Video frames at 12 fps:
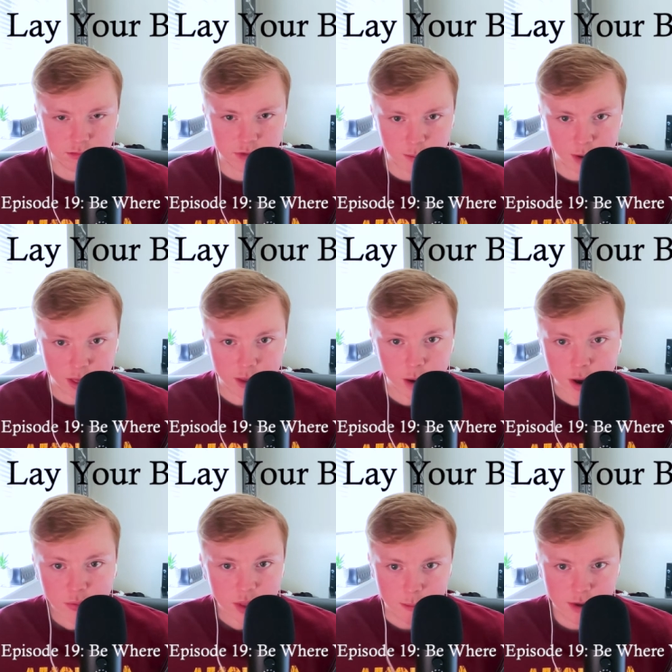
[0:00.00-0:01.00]
About
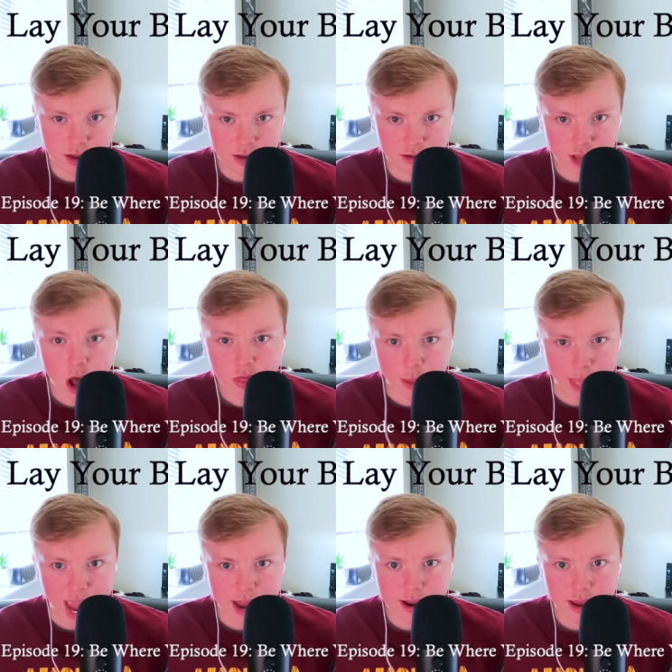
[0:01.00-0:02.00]
about them. Tell them
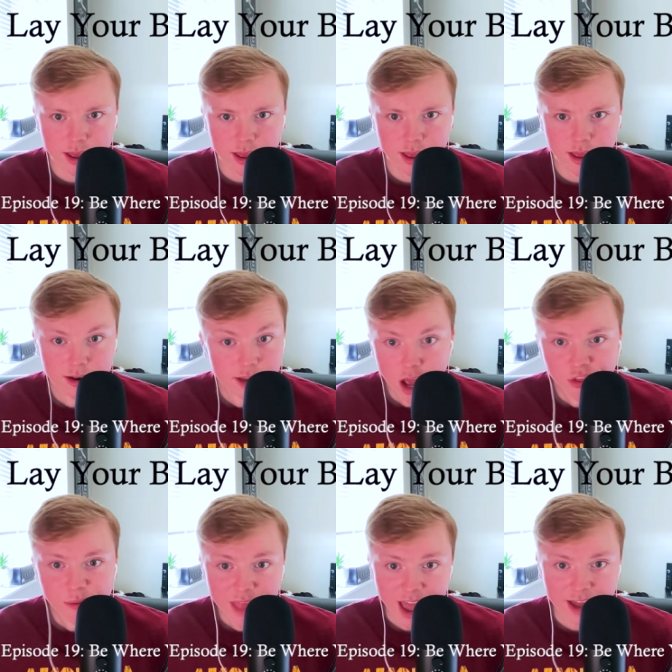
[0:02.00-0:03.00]
that. Tell
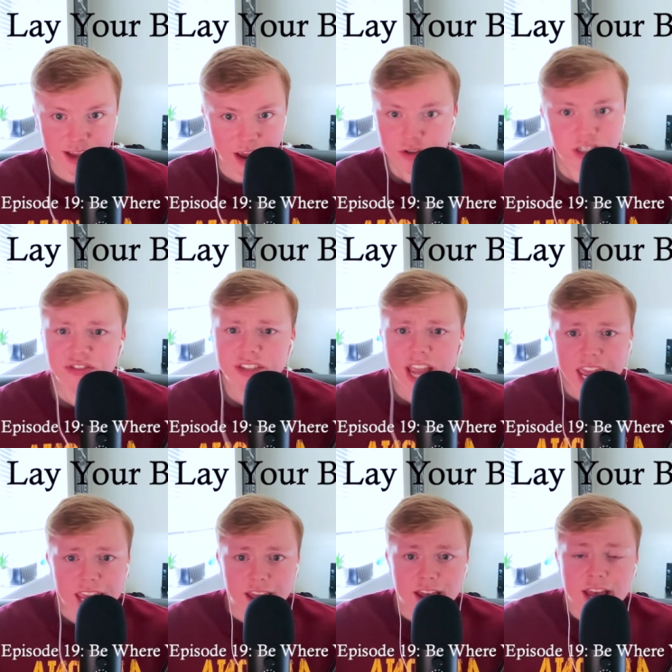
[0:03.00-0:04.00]
them that every single
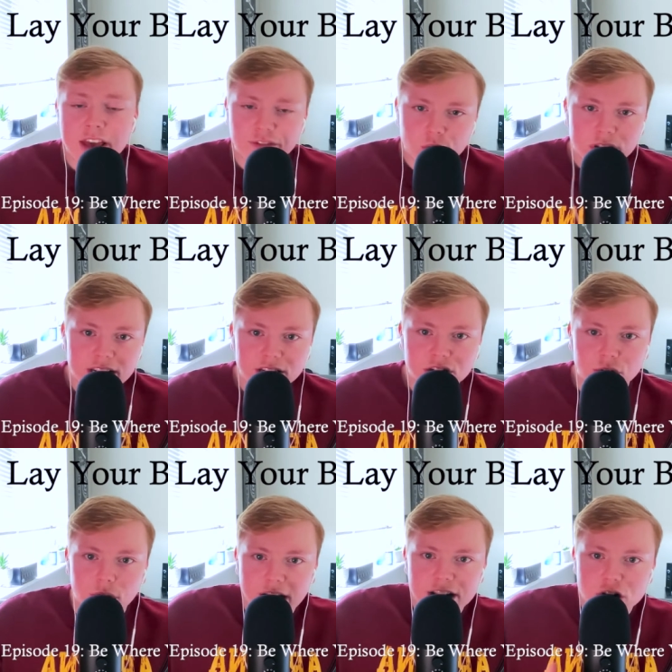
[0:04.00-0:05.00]
day if you need to.
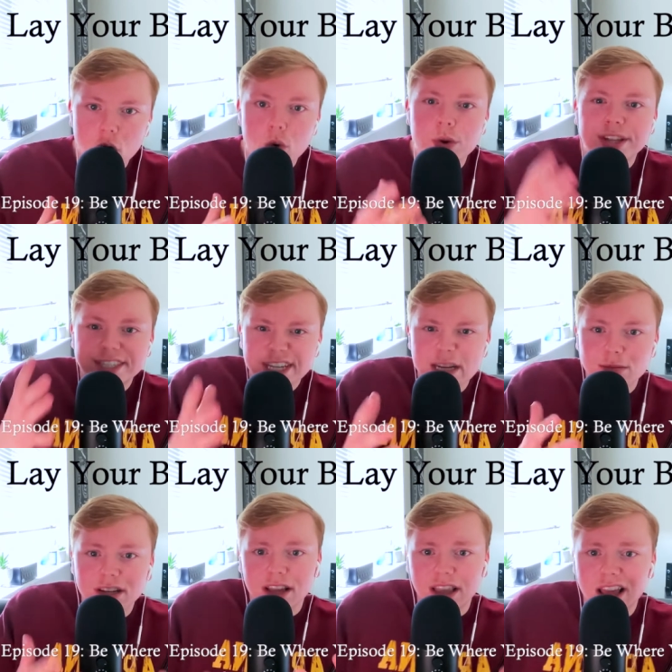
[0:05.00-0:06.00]
I know it seems
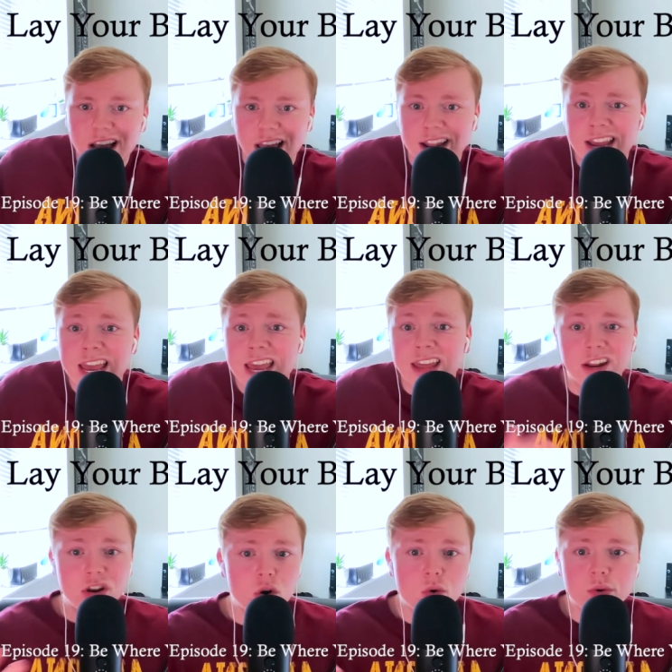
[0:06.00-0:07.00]
like a lot, and I
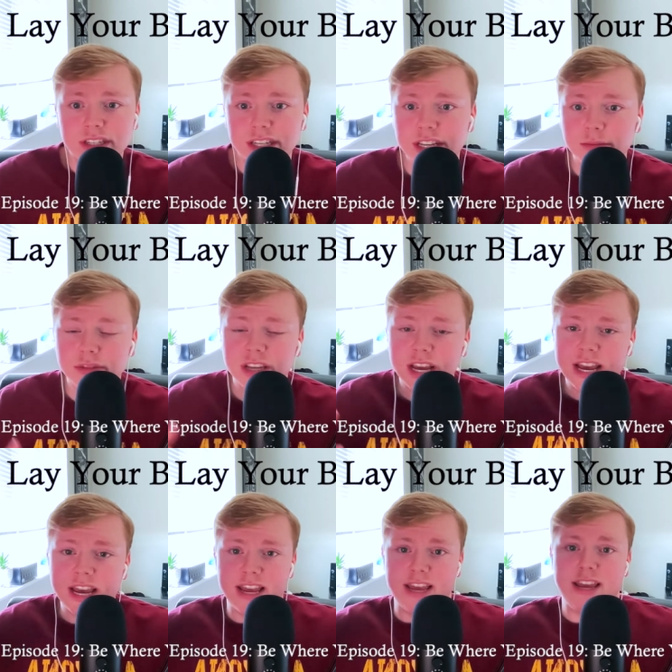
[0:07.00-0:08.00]
know it seems
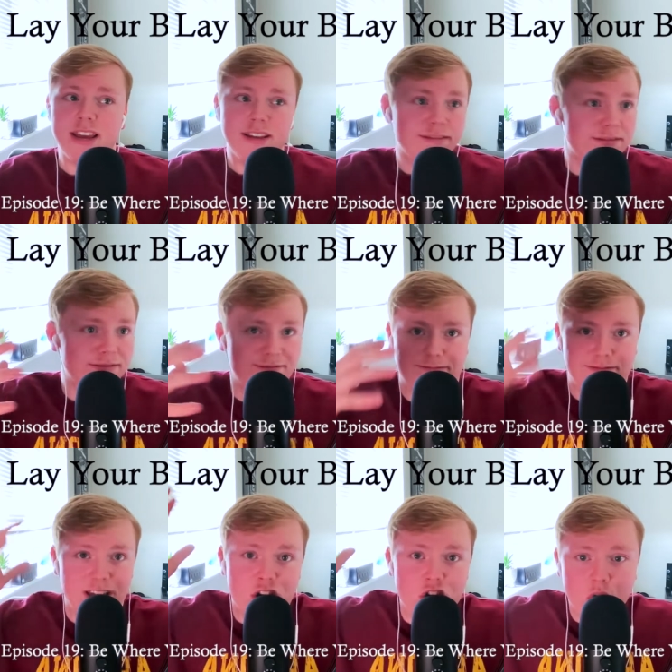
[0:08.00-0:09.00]

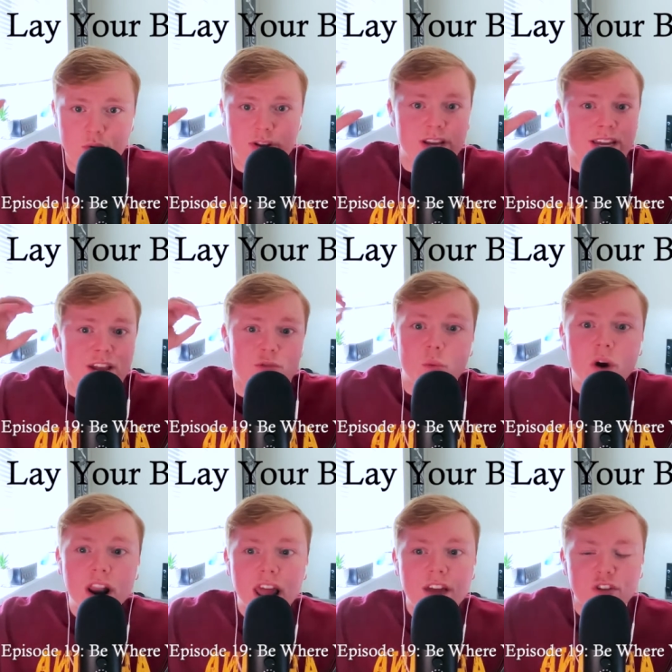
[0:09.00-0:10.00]
annoying and
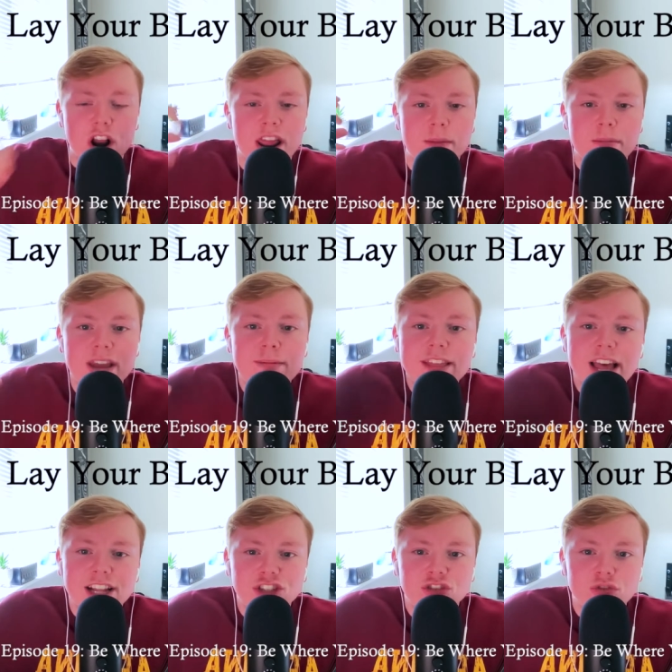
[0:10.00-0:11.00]
whatever, and maybe
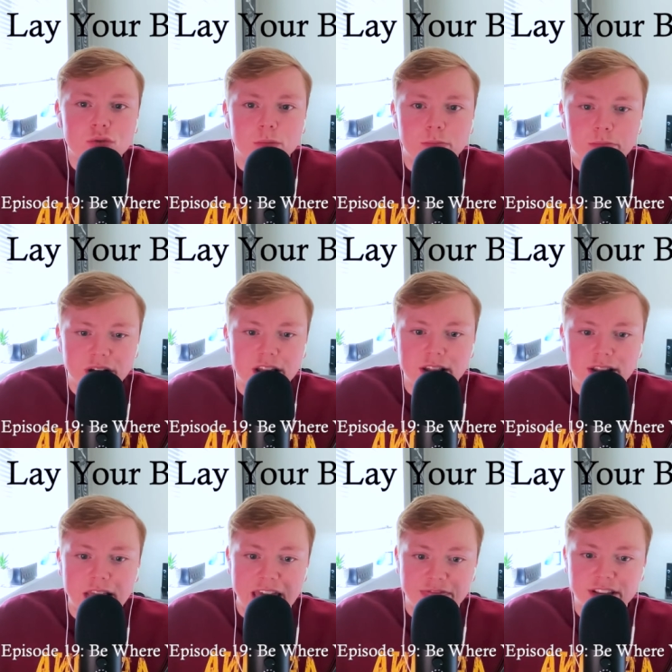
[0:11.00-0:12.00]
that's true, but
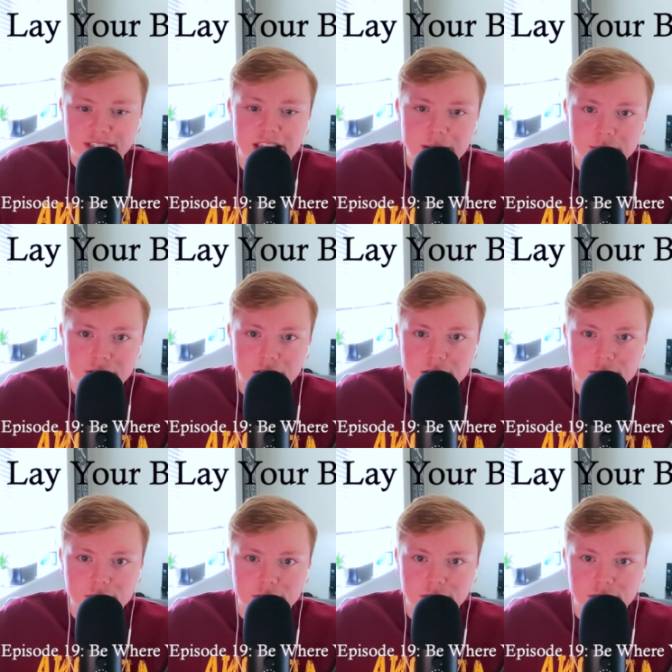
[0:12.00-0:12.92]
at the same time,